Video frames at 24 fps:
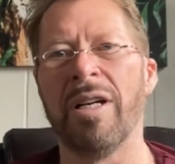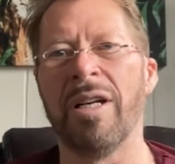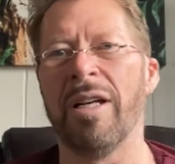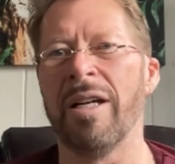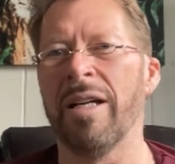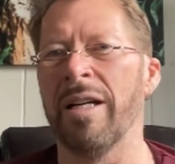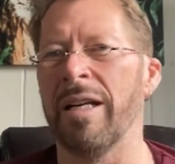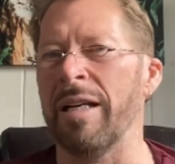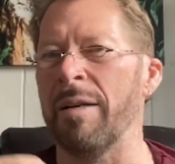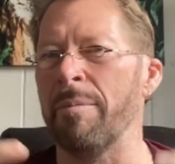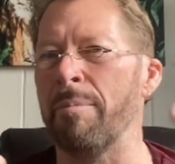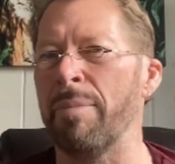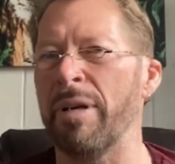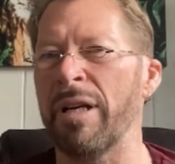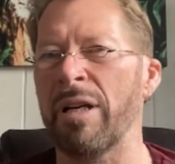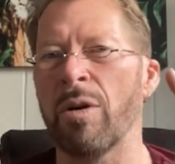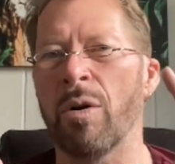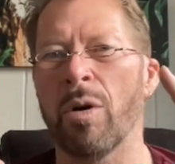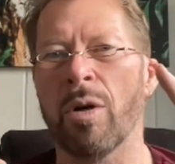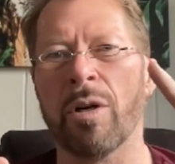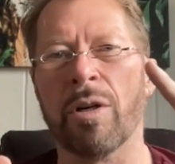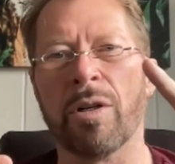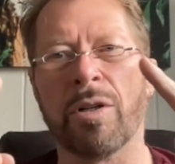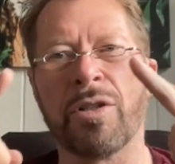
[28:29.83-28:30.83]
In big
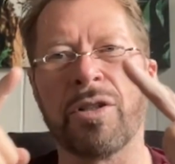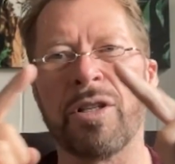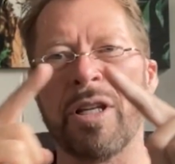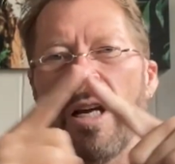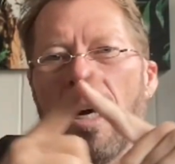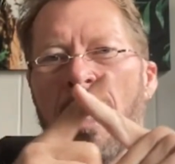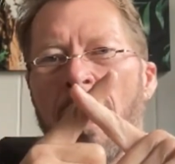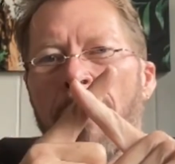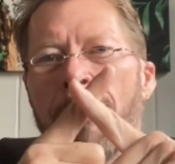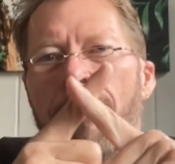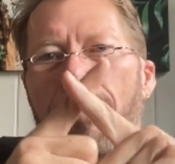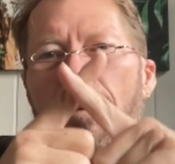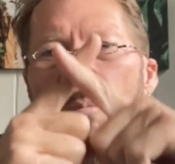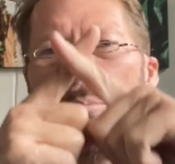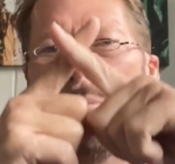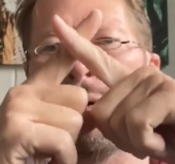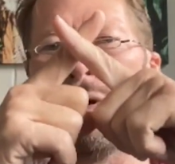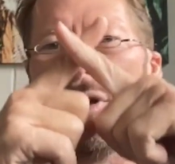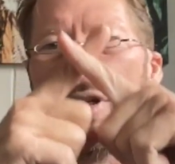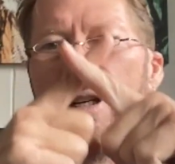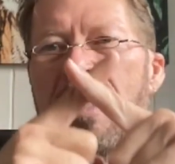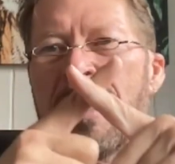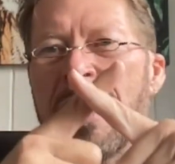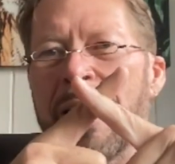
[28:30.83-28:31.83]
orgs, they often
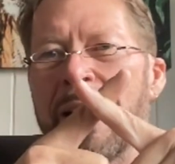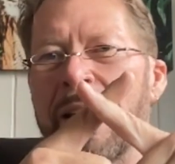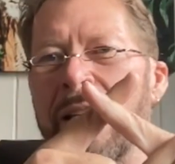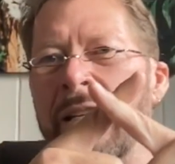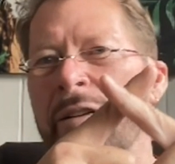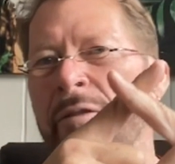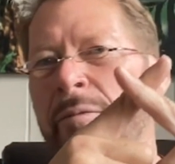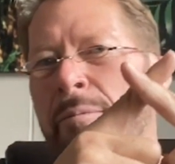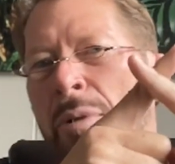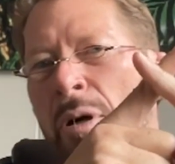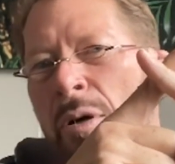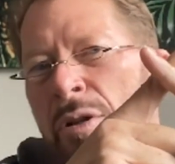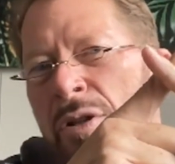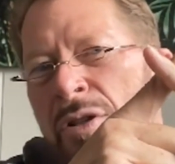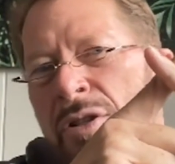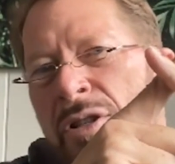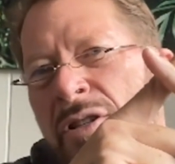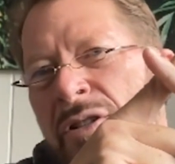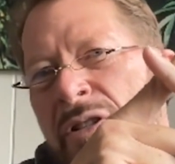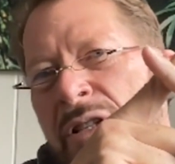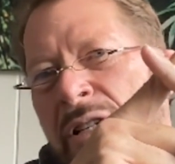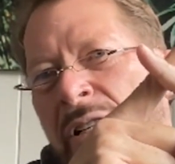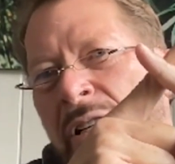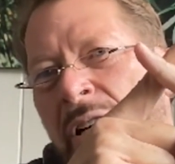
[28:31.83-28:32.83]
put executive
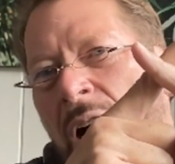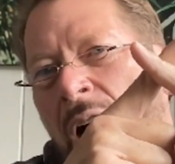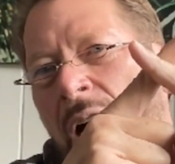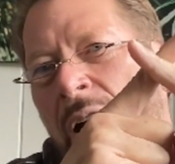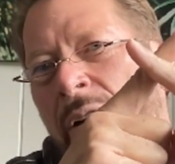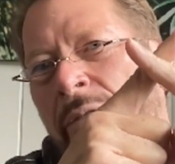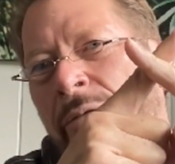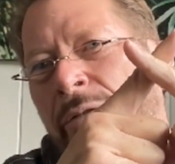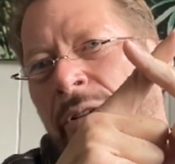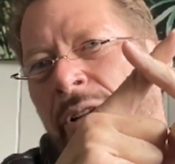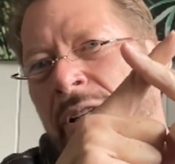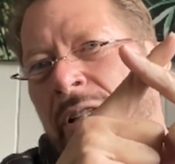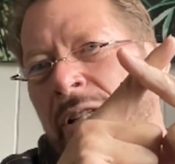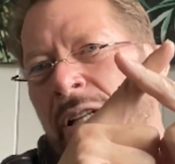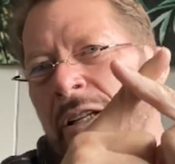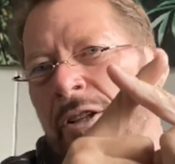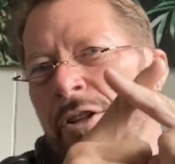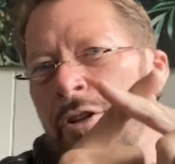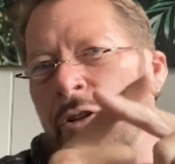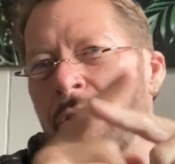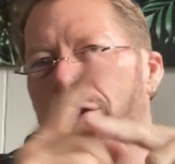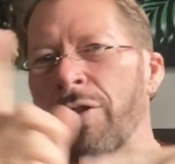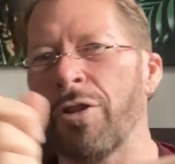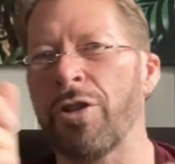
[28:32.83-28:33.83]
bonuses in conflict, like
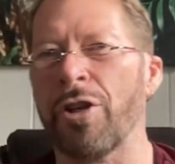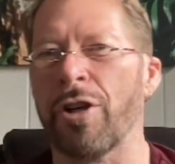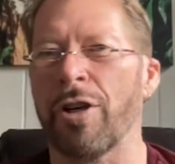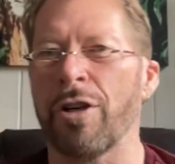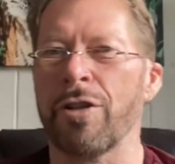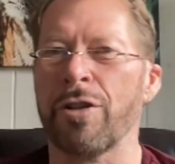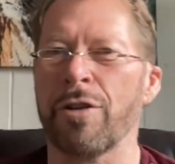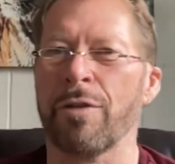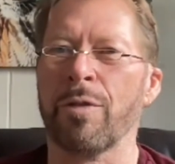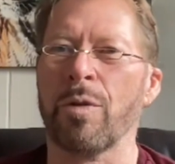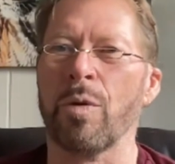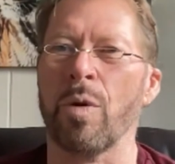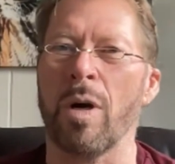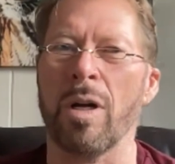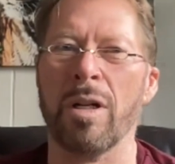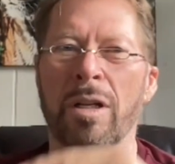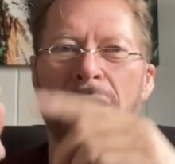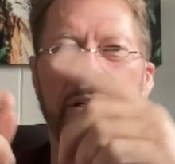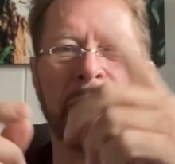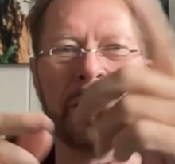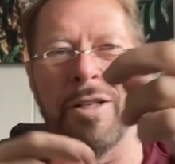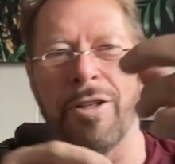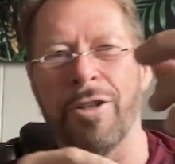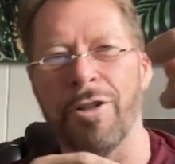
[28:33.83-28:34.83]
you're in charge of
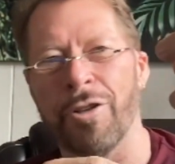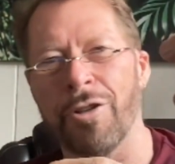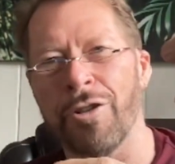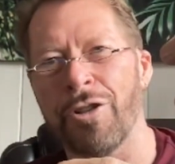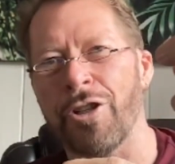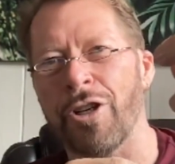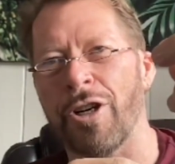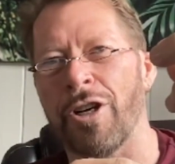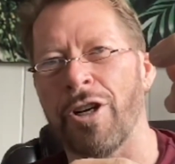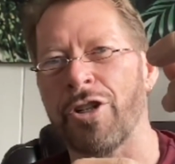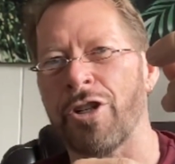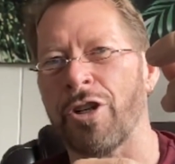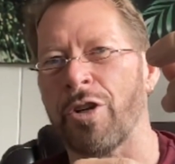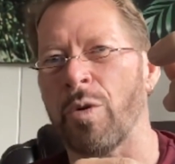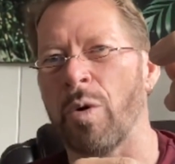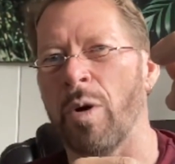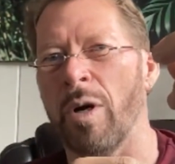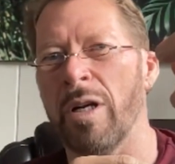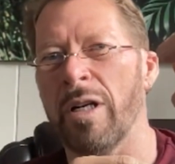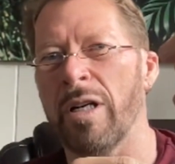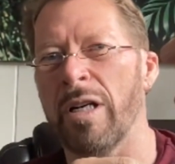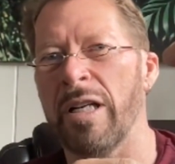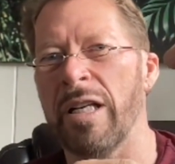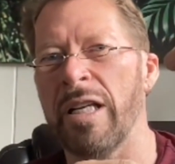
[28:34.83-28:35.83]
quality, you're in charge of
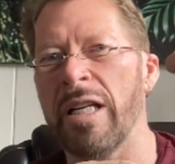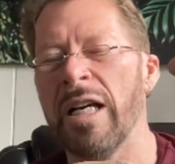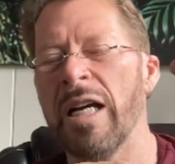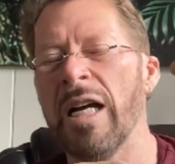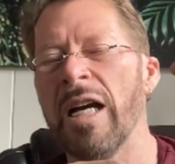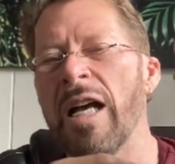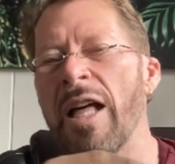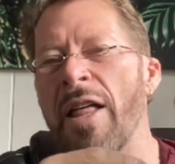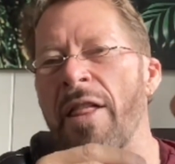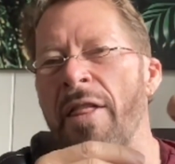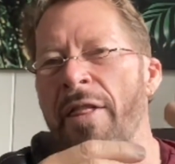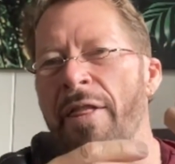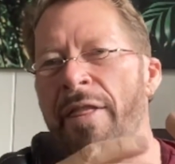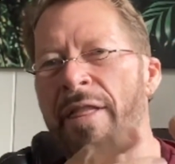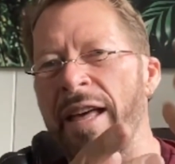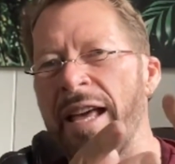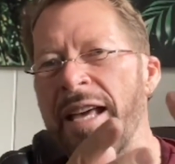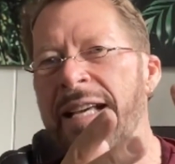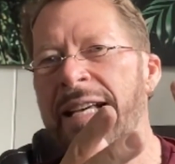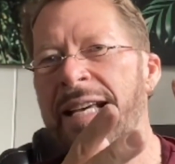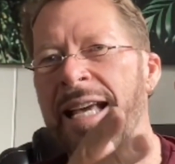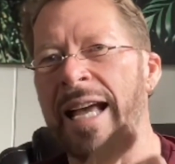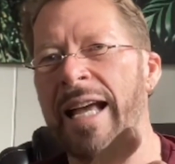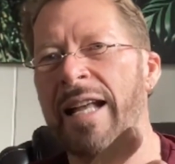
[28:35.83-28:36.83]
quantity.
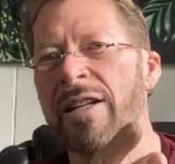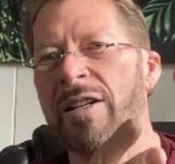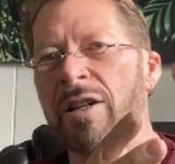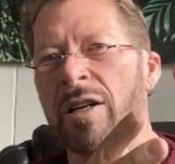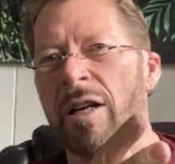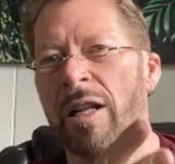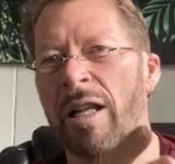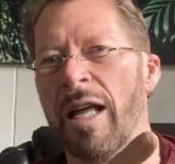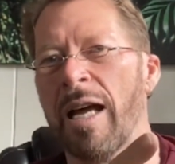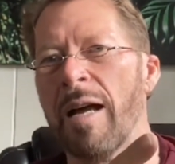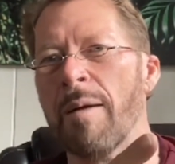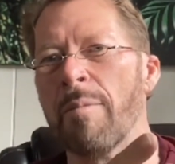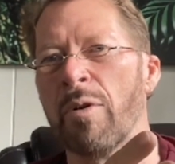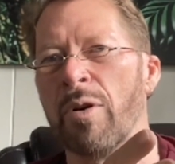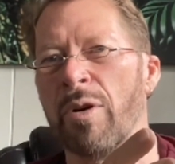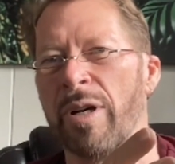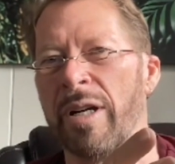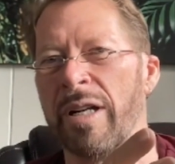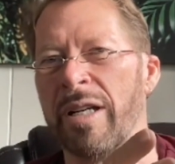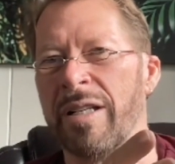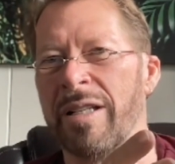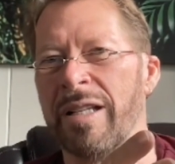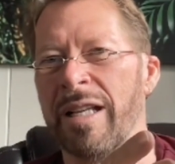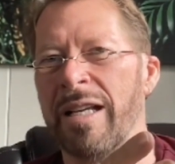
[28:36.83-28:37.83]
They can't
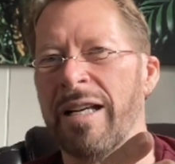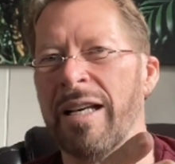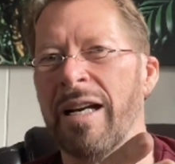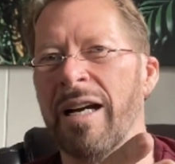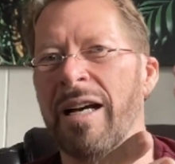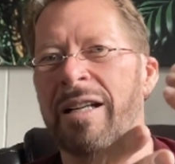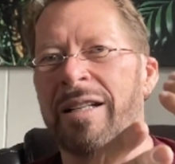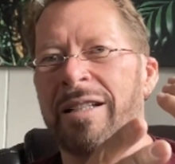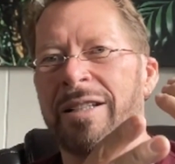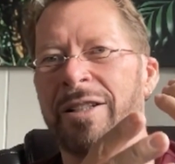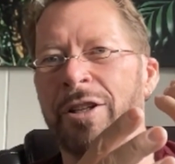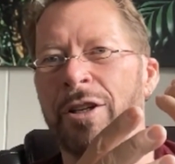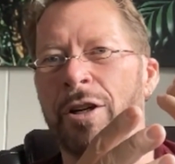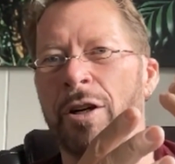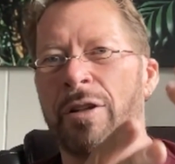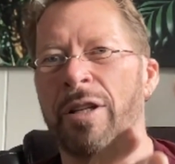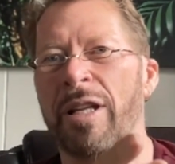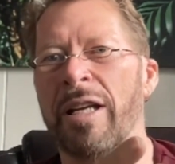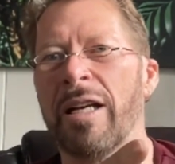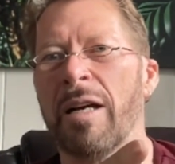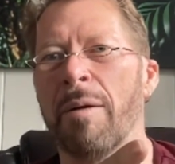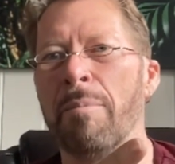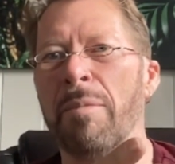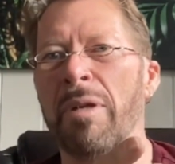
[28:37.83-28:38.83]
collaborate. They got
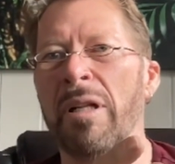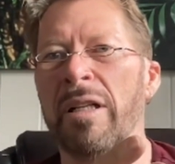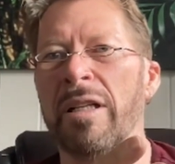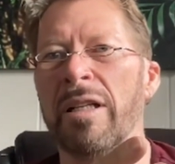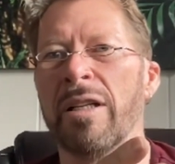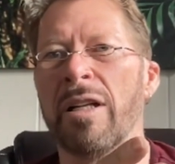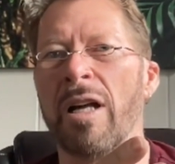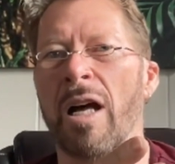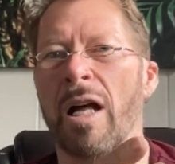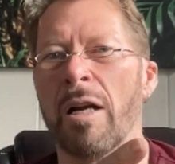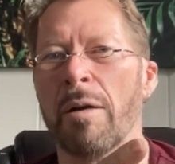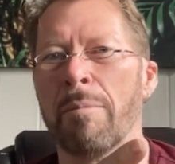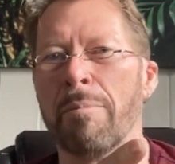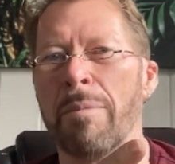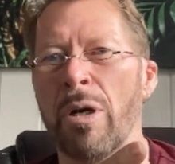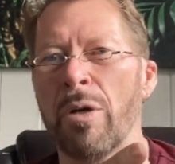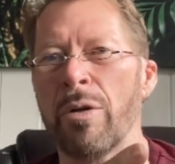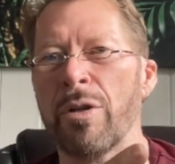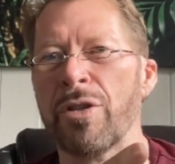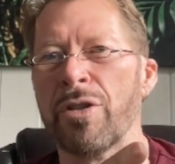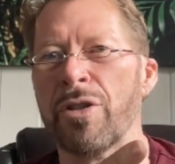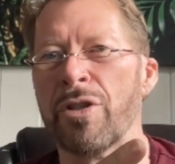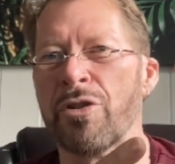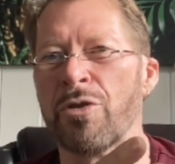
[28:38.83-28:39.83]
$1 million
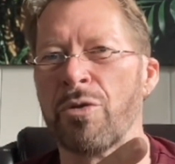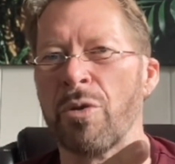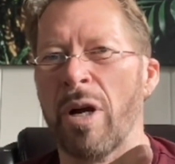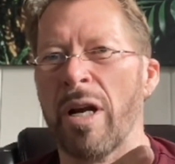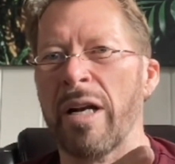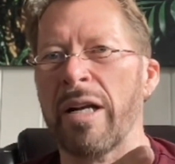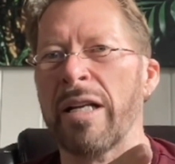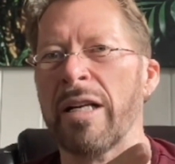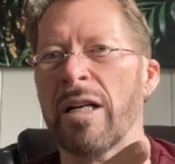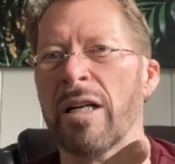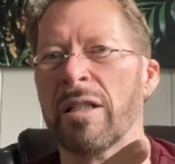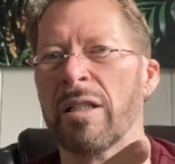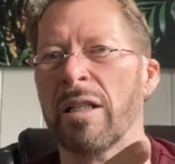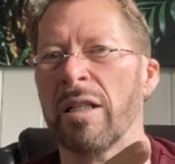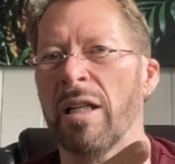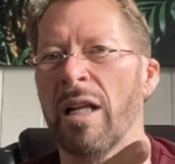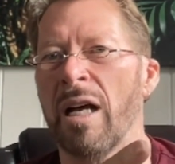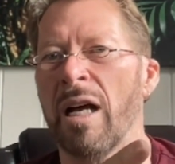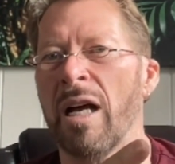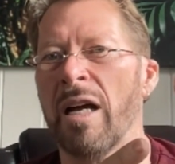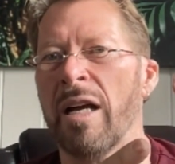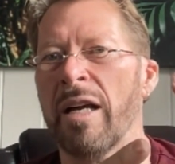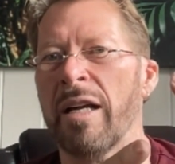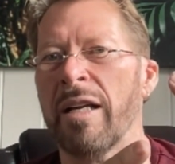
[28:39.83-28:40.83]
bonuses riding on the
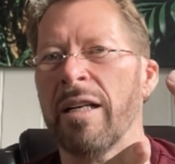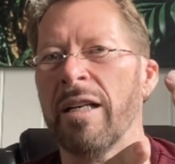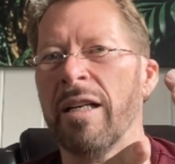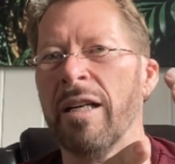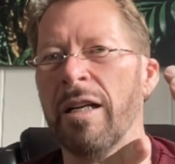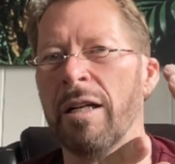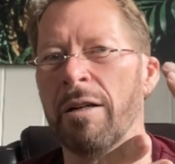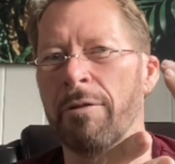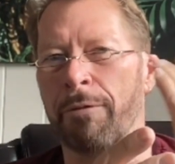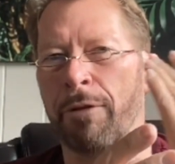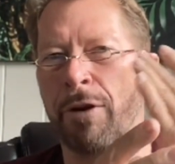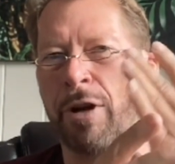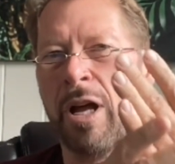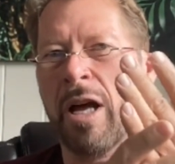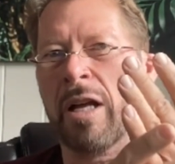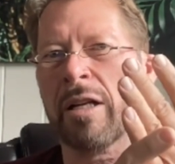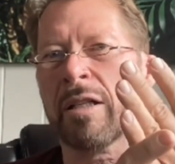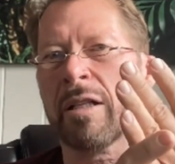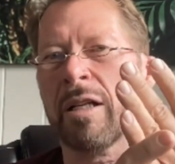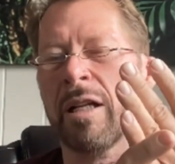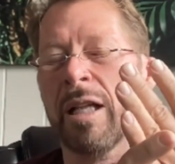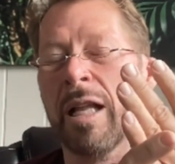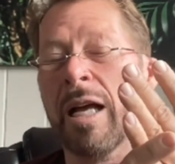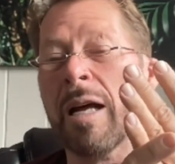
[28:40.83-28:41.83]
line for
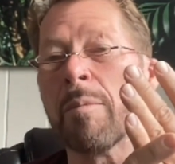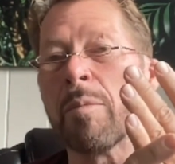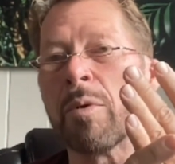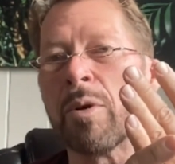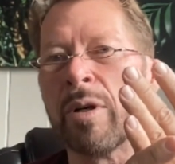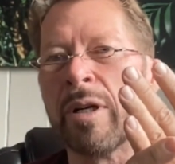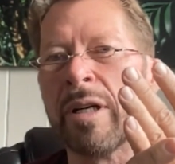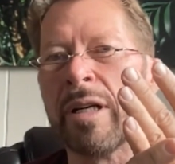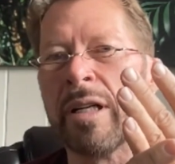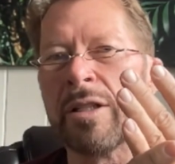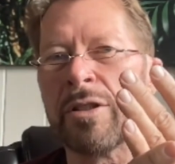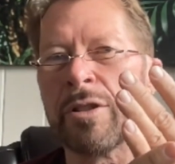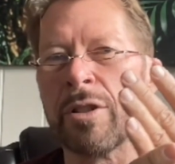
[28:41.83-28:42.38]
not collaborating.